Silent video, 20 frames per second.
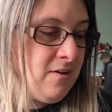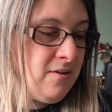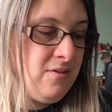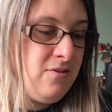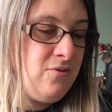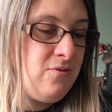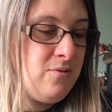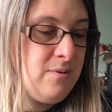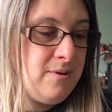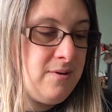
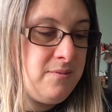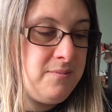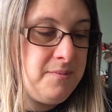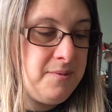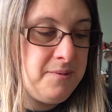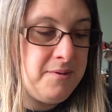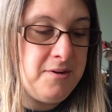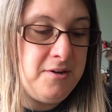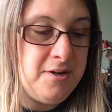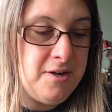thought, well,
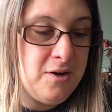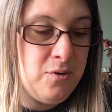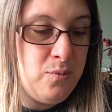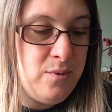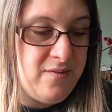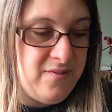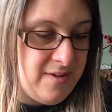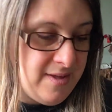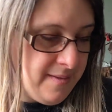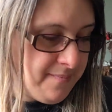I'm going to go
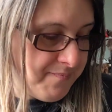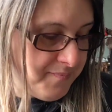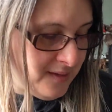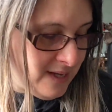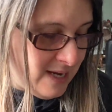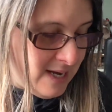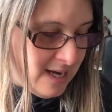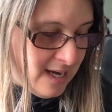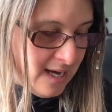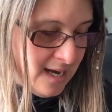with it
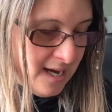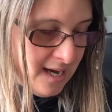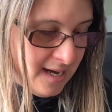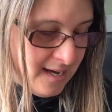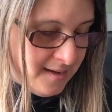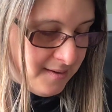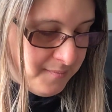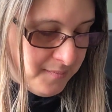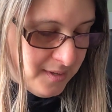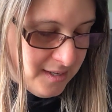
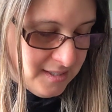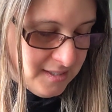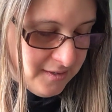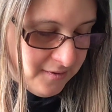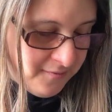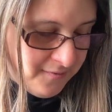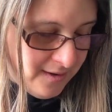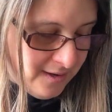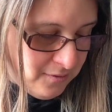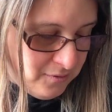because
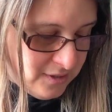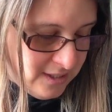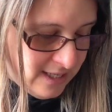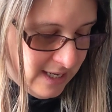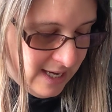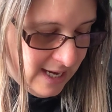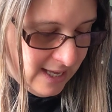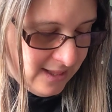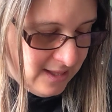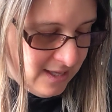I found
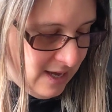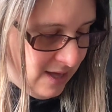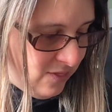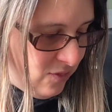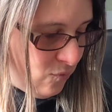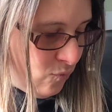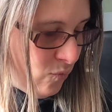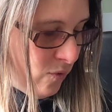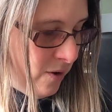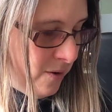it. And the
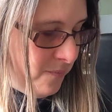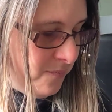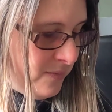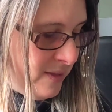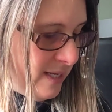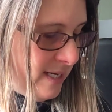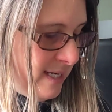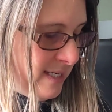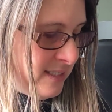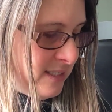other one
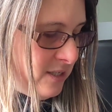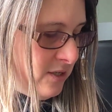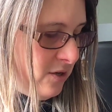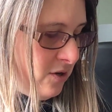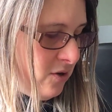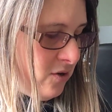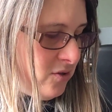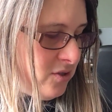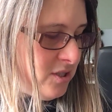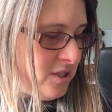is a
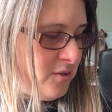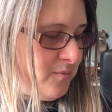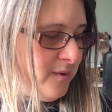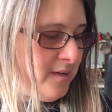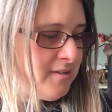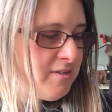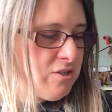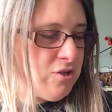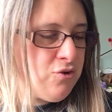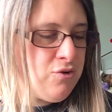
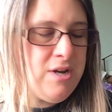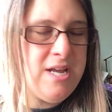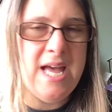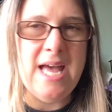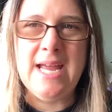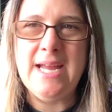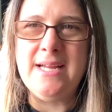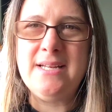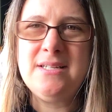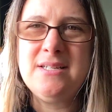Yarnsmith's
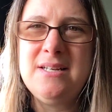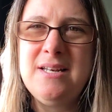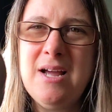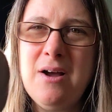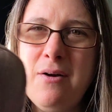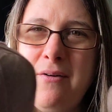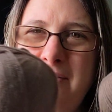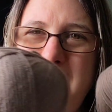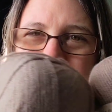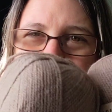Create.
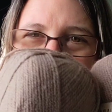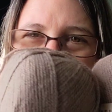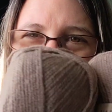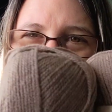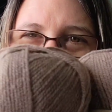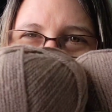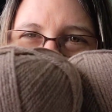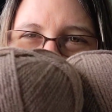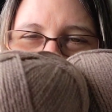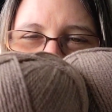Now I've never
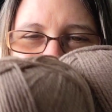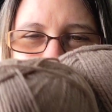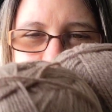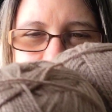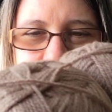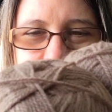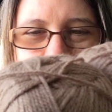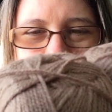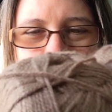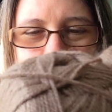used
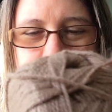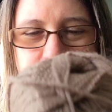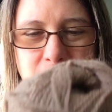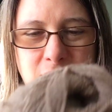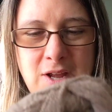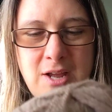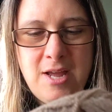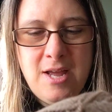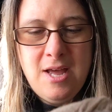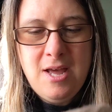this
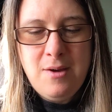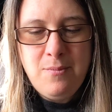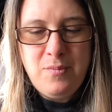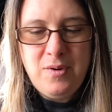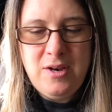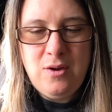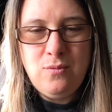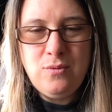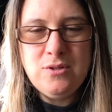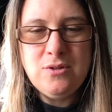yarn,
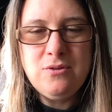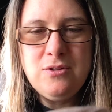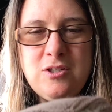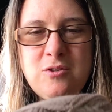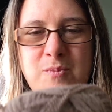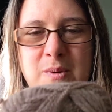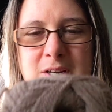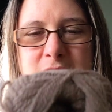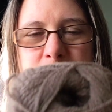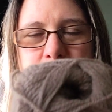but it was on
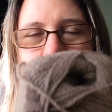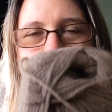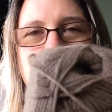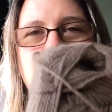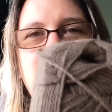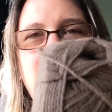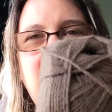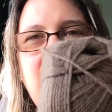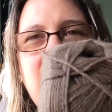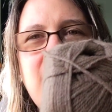special
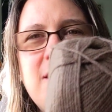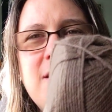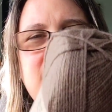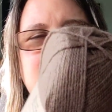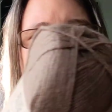offer